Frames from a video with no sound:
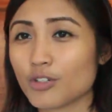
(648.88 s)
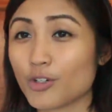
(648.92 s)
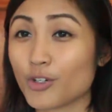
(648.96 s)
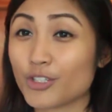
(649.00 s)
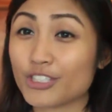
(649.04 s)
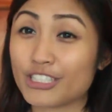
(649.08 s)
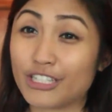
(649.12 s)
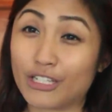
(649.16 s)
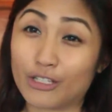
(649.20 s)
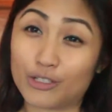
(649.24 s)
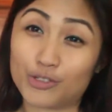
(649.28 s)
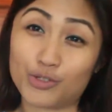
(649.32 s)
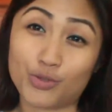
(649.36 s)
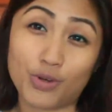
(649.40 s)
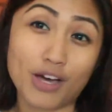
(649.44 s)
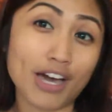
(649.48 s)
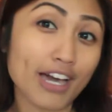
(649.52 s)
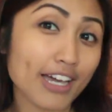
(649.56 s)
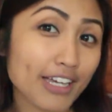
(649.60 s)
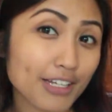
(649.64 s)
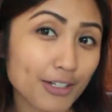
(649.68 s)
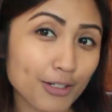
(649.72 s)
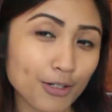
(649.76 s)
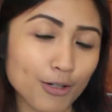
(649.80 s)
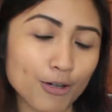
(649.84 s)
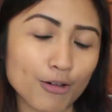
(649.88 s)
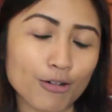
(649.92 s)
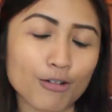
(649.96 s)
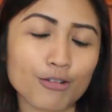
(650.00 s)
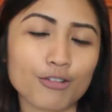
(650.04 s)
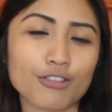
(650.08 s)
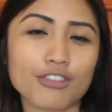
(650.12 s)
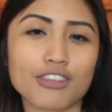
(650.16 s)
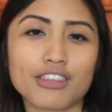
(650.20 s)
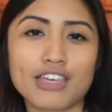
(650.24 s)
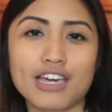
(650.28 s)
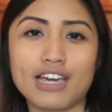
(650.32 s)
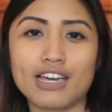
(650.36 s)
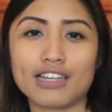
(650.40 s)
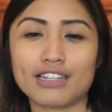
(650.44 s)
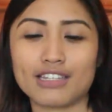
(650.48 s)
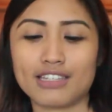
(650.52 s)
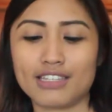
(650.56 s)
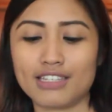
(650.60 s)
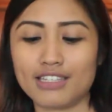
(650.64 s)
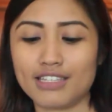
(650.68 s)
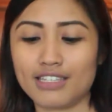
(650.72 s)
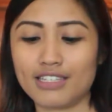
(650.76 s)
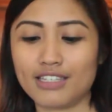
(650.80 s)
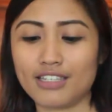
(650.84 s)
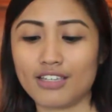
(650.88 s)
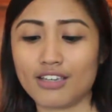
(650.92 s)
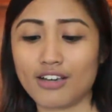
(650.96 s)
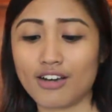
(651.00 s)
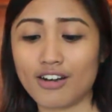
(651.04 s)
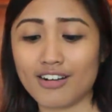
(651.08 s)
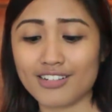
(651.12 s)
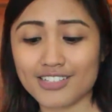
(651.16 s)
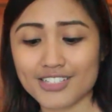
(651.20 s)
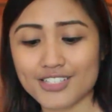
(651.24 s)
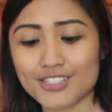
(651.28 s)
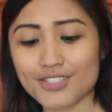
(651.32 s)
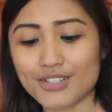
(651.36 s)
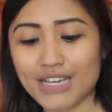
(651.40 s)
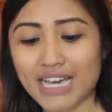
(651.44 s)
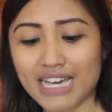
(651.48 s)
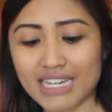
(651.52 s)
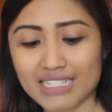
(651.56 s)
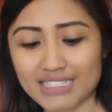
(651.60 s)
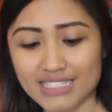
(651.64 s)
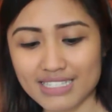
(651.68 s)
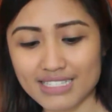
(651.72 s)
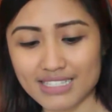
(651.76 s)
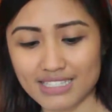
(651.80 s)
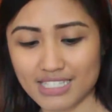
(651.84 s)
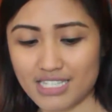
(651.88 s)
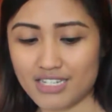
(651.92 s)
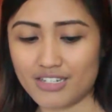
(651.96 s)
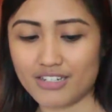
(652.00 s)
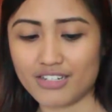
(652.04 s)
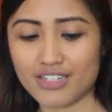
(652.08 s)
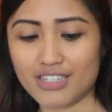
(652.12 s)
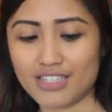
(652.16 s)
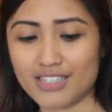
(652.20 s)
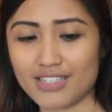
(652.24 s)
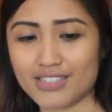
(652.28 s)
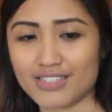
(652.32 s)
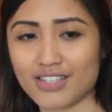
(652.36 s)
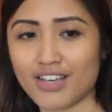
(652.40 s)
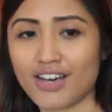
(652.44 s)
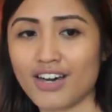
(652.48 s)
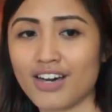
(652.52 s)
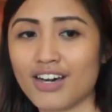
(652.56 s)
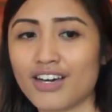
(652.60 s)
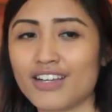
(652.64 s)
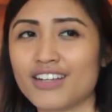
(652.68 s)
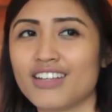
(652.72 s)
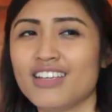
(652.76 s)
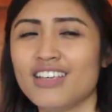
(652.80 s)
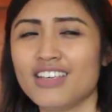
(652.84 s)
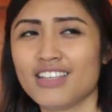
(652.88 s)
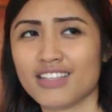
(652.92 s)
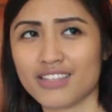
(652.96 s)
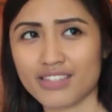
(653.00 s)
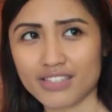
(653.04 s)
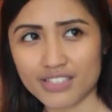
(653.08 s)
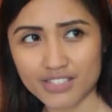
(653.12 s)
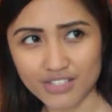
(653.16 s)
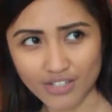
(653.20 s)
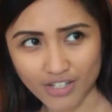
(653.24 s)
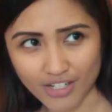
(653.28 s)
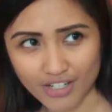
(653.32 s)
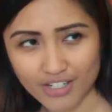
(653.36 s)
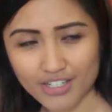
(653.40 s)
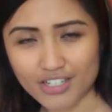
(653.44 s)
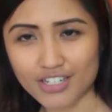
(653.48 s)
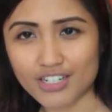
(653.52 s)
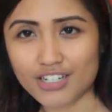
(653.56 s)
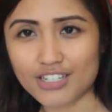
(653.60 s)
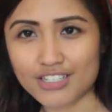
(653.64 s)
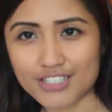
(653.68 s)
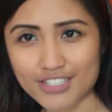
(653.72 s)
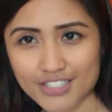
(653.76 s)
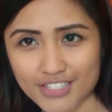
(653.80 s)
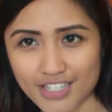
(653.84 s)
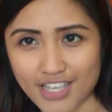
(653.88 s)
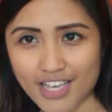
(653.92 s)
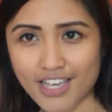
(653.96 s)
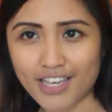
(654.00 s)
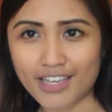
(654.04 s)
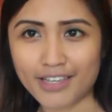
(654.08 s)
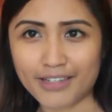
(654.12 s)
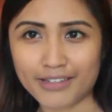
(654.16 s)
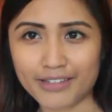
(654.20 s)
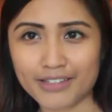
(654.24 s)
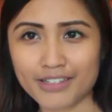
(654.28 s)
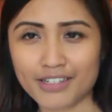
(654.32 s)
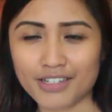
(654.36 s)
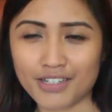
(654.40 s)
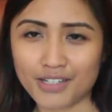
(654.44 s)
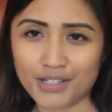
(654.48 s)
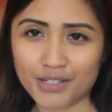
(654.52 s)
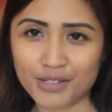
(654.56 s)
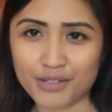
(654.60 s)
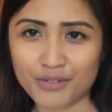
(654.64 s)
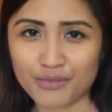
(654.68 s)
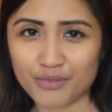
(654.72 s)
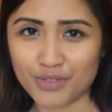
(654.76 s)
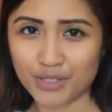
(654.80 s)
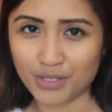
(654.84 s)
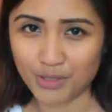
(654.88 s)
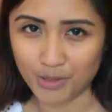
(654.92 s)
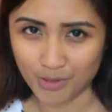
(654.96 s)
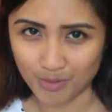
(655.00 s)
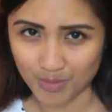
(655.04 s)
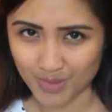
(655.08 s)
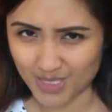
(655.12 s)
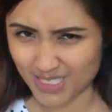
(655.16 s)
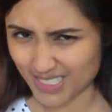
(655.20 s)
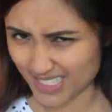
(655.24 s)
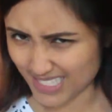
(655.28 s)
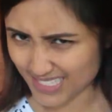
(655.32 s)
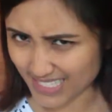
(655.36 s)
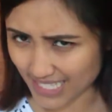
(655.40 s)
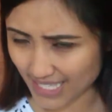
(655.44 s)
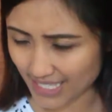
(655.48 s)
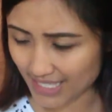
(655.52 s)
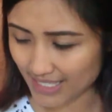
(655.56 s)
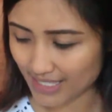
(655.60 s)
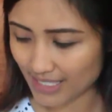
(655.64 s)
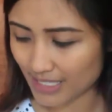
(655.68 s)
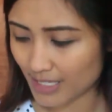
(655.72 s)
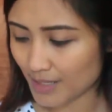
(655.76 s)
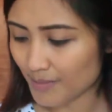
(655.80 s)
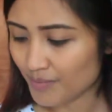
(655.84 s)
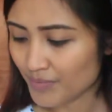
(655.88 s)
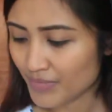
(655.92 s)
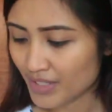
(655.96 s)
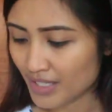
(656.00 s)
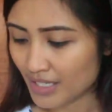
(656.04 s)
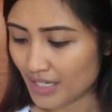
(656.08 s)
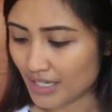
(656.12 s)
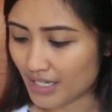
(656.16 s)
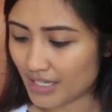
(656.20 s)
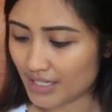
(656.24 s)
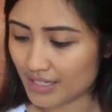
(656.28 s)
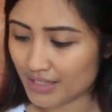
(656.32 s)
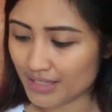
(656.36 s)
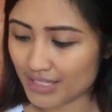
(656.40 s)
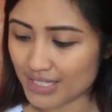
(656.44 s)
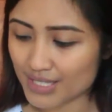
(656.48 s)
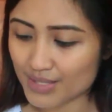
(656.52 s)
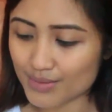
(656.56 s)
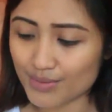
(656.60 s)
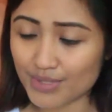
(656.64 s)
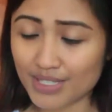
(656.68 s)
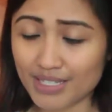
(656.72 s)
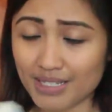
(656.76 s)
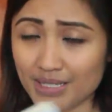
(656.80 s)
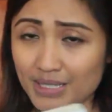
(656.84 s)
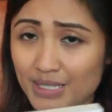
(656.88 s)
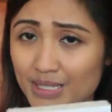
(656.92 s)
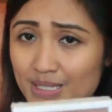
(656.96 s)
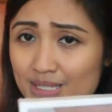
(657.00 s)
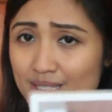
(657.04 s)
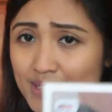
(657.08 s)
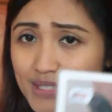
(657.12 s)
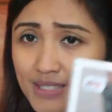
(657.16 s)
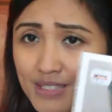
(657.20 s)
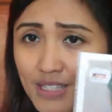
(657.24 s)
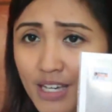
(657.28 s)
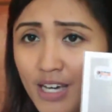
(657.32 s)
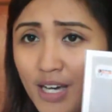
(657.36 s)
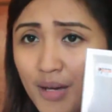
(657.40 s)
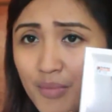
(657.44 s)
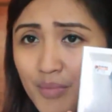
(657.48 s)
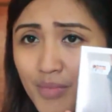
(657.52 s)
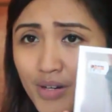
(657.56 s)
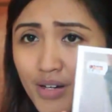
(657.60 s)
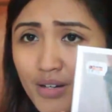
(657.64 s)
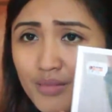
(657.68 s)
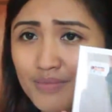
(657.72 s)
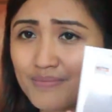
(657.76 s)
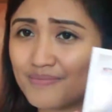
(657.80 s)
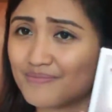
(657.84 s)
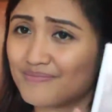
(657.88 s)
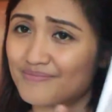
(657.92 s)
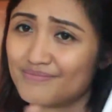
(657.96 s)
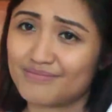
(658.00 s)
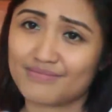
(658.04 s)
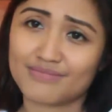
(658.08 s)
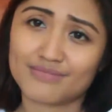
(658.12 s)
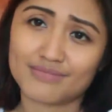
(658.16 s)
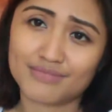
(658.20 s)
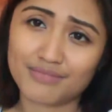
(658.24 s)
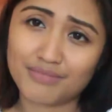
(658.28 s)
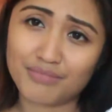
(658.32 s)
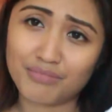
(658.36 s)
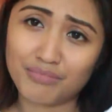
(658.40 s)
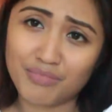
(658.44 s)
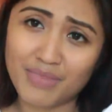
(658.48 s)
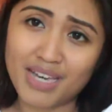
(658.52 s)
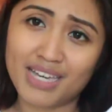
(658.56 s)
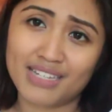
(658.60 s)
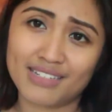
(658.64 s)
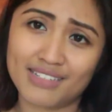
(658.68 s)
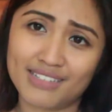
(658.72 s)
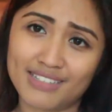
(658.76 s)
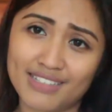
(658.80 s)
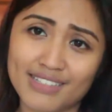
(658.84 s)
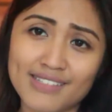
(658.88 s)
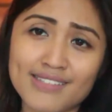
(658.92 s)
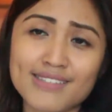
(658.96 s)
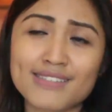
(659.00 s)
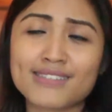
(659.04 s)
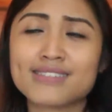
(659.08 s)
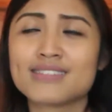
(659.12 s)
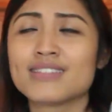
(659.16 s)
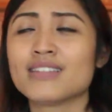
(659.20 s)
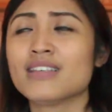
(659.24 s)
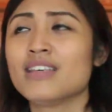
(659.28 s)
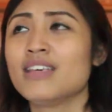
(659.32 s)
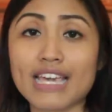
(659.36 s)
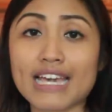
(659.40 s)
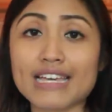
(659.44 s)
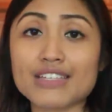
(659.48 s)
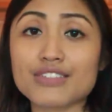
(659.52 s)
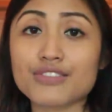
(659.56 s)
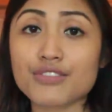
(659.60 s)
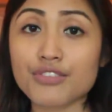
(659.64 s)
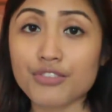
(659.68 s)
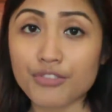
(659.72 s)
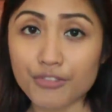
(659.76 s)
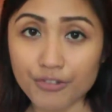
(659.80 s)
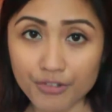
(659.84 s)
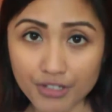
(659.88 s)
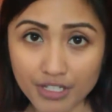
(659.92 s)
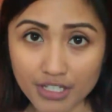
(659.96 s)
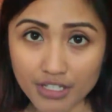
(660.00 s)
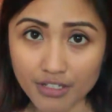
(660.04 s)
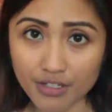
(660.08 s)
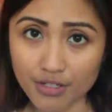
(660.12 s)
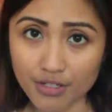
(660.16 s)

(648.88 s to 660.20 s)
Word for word: or little do I know, that he also has a series on the darker side of the human psyche, and this one is Madness. He has three